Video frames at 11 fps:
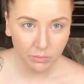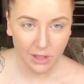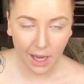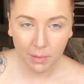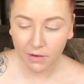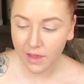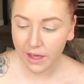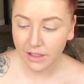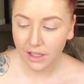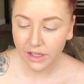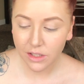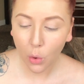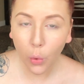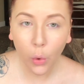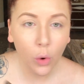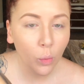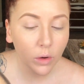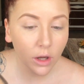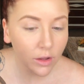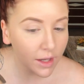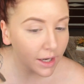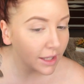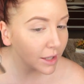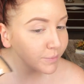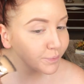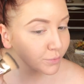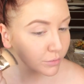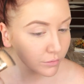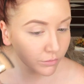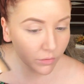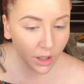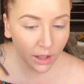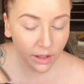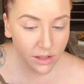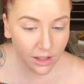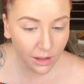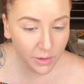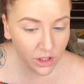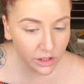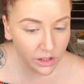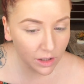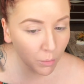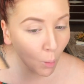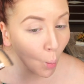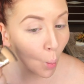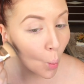Tap off the excess, and then I get kind of suck my cheeks in.